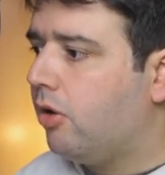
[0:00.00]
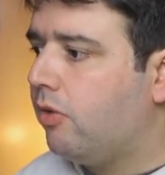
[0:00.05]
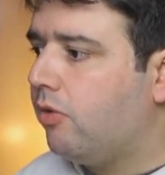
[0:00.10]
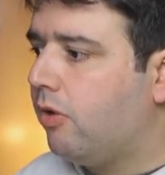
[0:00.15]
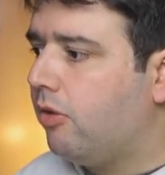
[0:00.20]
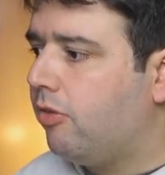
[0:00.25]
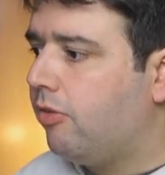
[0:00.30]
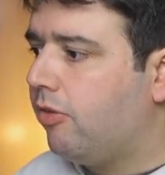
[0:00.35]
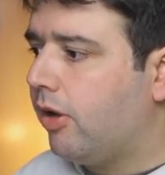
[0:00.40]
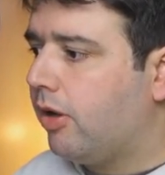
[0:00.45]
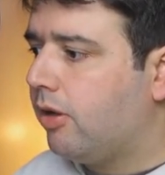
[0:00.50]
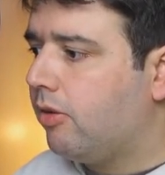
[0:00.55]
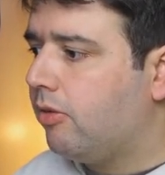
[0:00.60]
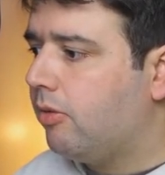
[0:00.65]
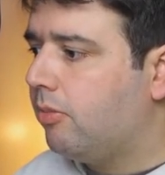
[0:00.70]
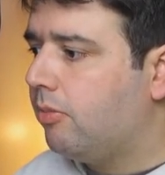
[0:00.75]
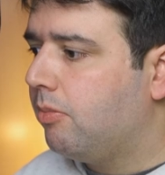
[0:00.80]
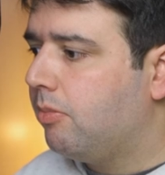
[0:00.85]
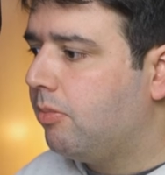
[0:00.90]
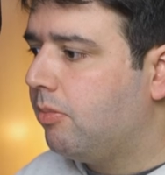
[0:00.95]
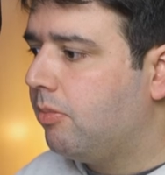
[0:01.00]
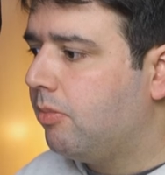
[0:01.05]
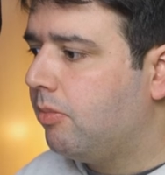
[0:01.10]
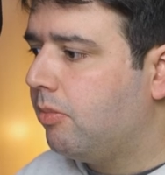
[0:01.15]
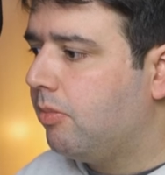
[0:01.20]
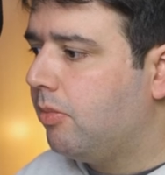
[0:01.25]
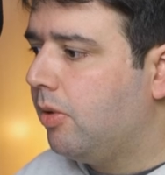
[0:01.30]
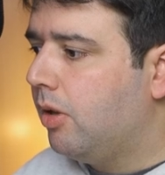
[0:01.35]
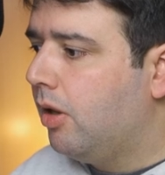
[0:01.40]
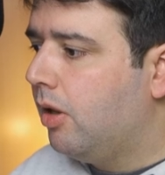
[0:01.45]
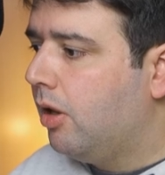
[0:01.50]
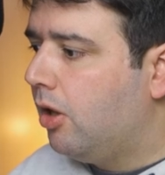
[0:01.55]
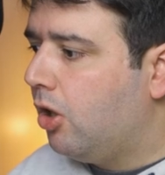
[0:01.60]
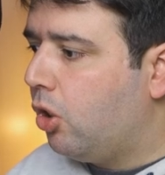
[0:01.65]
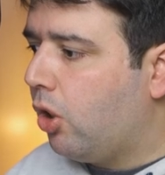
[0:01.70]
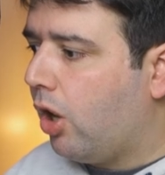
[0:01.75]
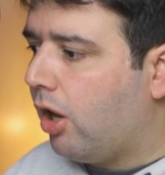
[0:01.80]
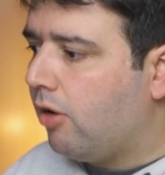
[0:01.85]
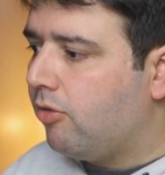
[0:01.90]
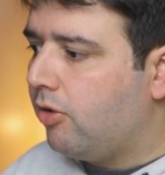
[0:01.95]
on the effect,
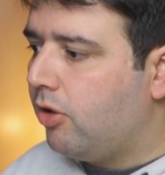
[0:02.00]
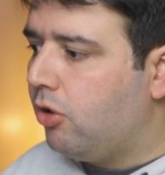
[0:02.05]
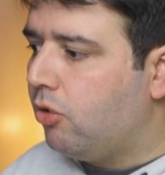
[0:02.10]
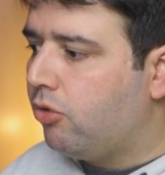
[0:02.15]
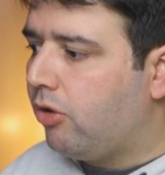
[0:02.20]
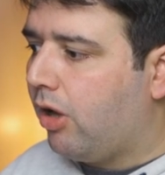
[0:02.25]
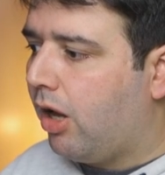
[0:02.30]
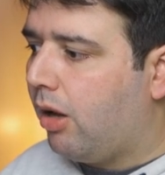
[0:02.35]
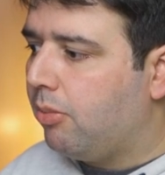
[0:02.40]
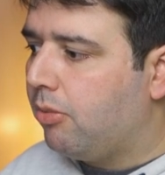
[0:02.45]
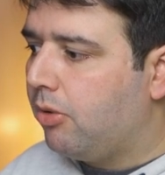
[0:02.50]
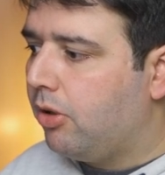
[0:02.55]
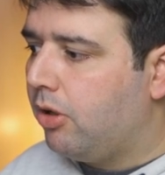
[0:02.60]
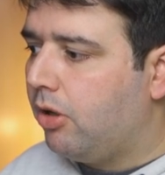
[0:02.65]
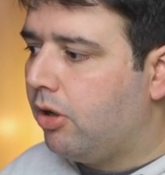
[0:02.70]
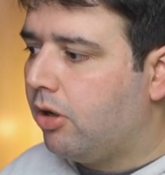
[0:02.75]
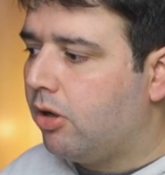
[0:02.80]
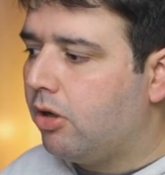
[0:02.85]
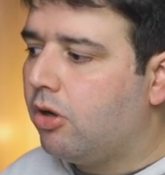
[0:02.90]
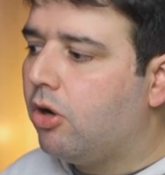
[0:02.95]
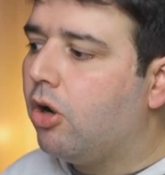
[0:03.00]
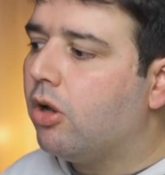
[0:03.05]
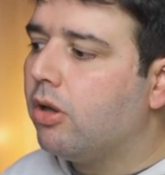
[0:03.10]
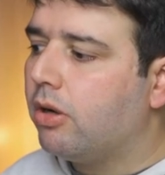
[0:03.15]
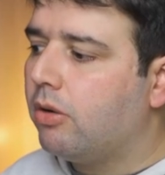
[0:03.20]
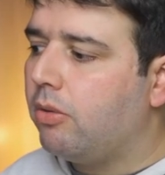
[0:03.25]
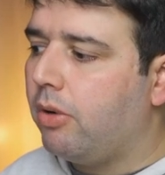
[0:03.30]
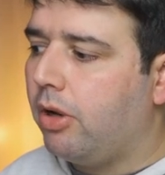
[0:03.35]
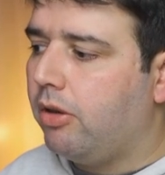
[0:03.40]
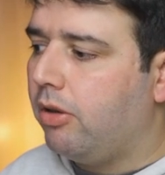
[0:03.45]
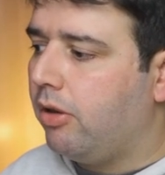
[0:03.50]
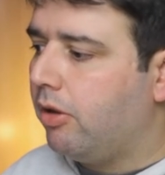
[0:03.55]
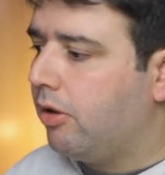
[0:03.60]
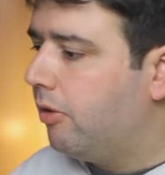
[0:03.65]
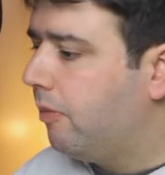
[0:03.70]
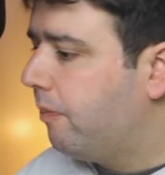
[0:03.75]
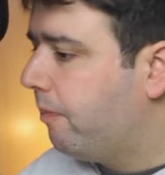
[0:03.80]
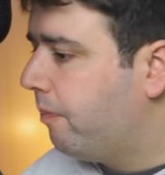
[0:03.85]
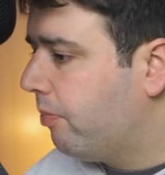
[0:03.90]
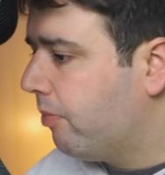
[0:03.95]
you have a new tab here, color grading.
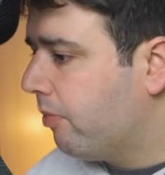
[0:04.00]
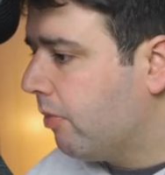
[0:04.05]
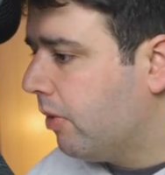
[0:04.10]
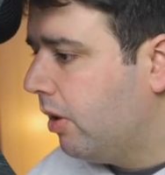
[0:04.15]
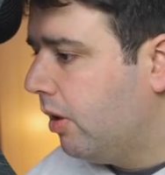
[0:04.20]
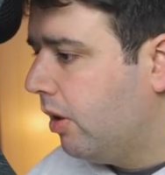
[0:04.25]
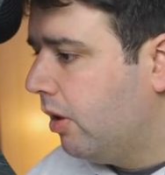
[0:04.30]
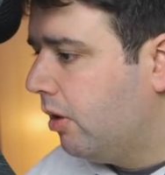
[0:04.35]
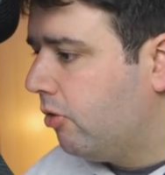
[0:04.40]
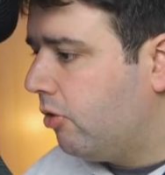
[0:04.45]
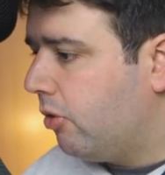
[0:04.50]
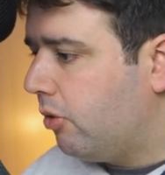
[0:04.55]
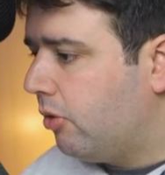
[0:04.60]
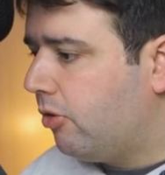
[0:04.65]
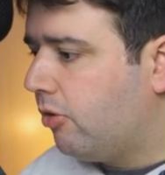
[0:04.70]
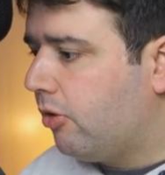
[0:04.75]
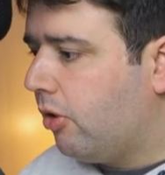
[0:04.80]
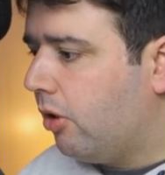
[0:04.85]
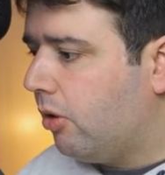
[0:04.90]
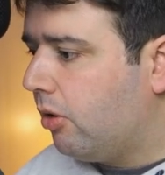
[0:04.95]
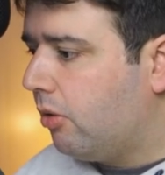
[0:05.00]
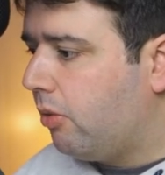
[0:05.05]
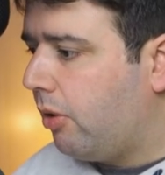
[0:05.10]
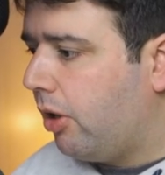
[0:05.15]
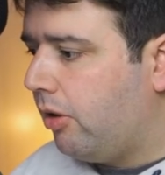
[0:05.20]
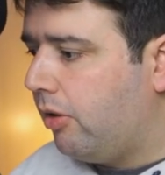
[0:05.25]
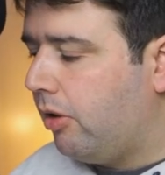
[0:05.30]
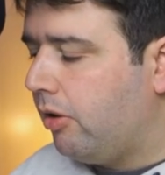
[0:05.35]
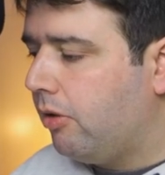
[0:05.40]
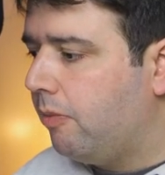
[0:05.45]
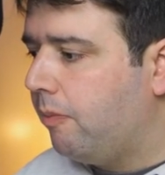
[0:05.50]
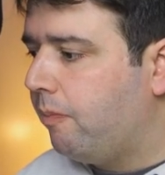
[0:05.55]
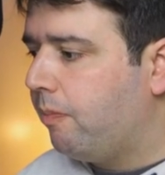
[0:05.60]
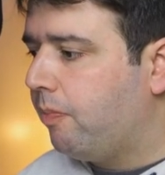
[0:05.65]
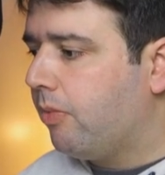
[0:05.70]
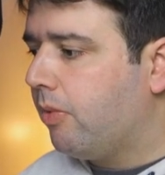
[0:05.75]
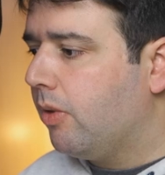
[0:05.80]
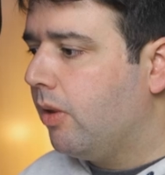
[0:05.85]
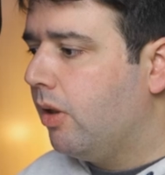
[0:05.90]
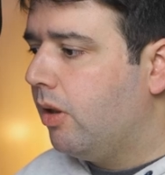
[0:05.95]
So this color grading,
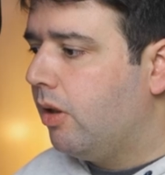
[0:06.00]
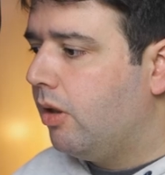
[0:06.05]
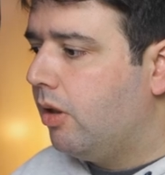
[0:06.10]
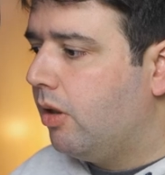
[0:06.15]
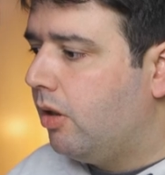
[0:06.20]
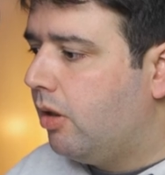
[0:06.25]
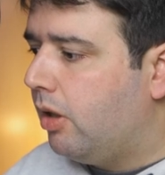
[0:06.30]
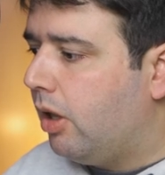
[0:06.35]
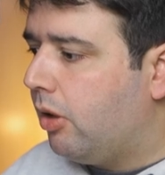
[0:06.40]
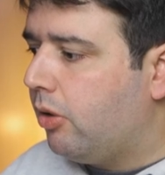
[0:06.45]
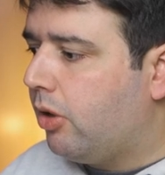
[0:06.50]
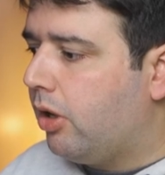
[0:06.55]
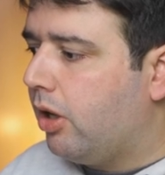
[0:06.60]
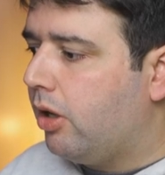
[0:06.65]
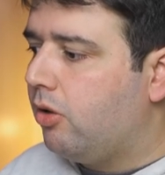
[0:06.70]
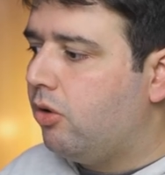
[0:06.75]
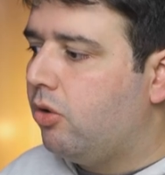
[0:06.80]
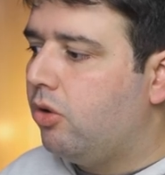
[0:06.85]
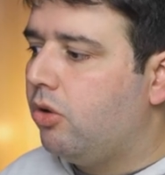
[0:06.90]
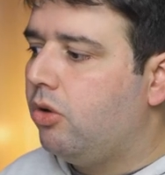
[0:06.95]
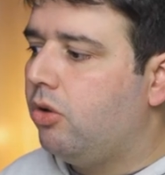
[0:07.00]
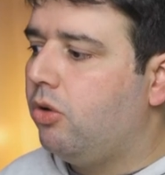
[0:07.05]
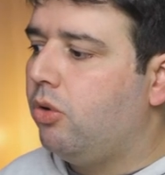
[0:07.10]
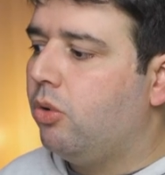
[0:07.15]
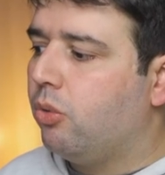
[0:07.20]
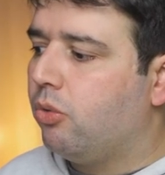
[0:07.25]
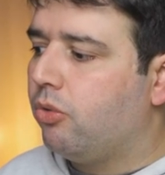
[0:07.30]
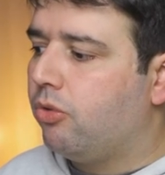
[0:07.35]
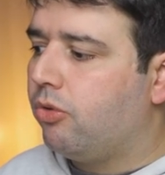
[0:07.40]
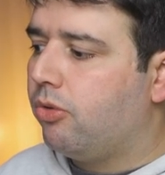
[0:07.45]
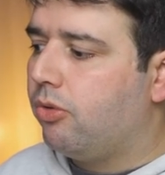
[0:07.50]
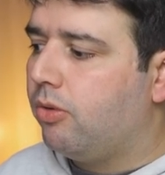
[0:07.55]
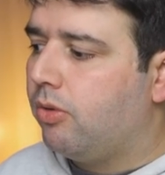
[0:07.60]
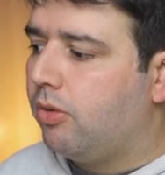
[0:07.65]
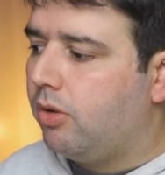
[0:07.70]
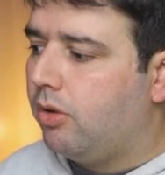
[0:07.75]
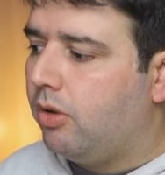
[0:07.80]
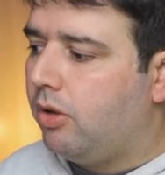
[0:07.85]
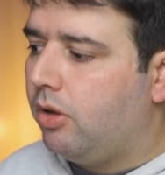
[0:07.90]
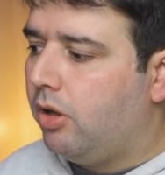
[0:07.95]
now you can use
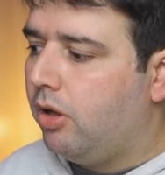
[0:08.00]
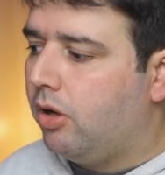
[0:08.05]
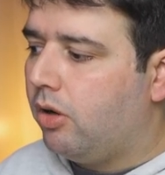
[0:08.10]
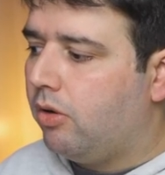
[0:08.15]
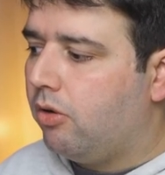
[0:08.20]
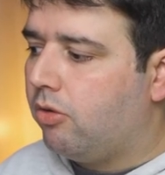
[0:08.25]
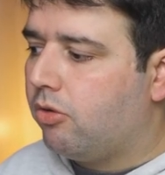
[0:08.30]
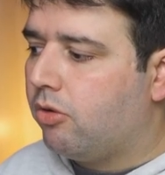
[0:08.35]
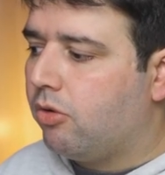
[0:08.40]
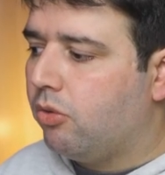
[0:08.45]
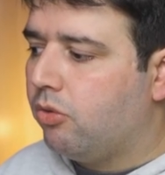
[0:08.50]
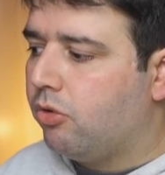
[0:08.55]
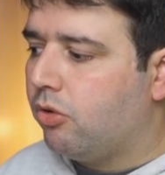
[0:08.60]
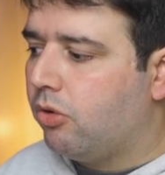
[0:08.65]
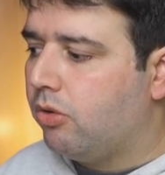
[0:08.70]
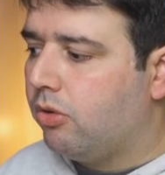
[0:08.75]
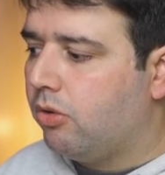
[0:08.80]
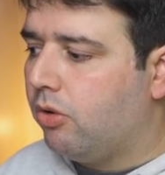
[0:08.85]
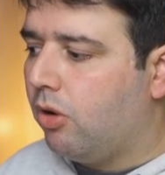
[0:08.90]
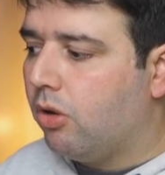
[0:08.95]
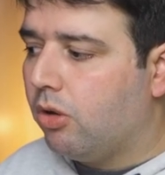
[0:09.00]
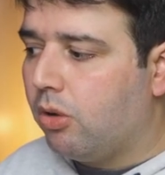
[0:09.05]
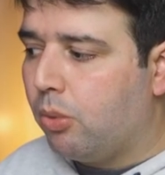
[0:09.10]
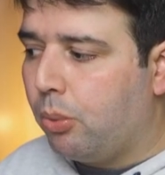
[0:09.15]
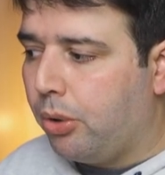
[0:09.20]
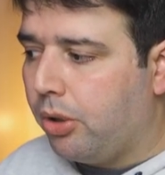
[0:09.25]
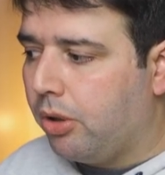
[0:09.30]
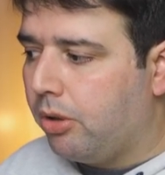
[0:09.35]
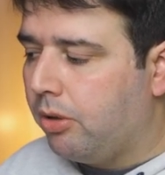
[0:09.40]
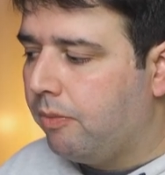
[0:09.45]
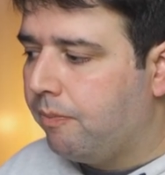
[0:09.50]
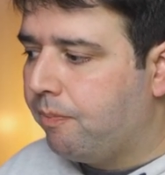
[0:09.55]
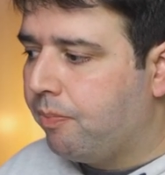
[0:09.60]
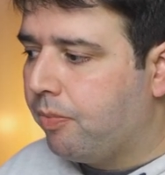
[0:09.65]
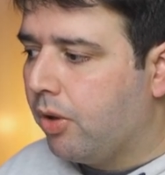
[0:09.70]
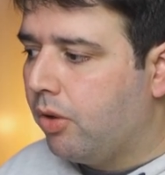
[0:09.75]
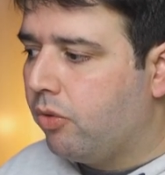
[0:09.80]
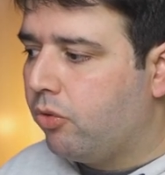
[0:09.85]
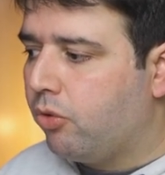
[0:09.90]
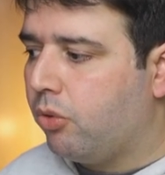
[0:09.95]
here this color wheel
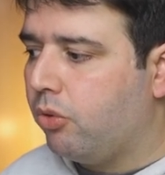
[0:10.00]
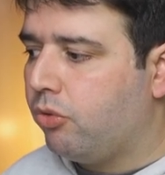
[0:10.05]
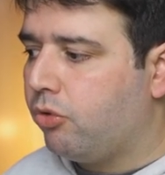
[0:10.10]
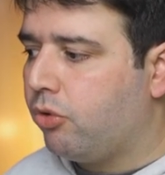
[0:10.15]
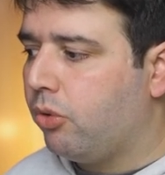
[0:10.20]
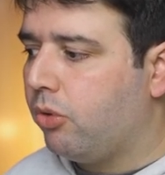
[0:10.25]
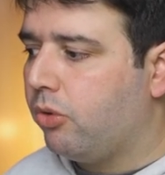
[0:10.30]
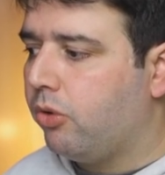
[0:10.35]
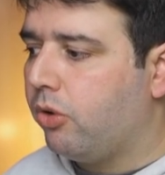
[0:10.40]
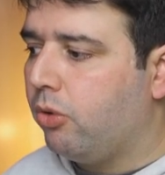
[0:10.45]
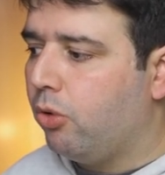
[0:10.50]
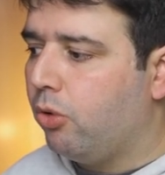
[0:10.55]
to control the